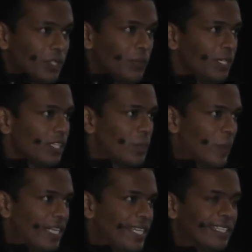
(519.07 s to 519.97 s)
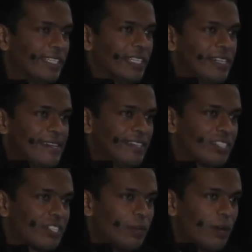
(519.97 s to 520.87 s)
you work on many
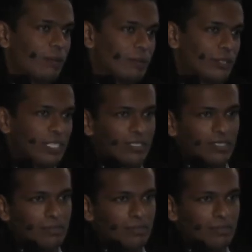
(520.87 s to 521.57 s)
interesting problems. So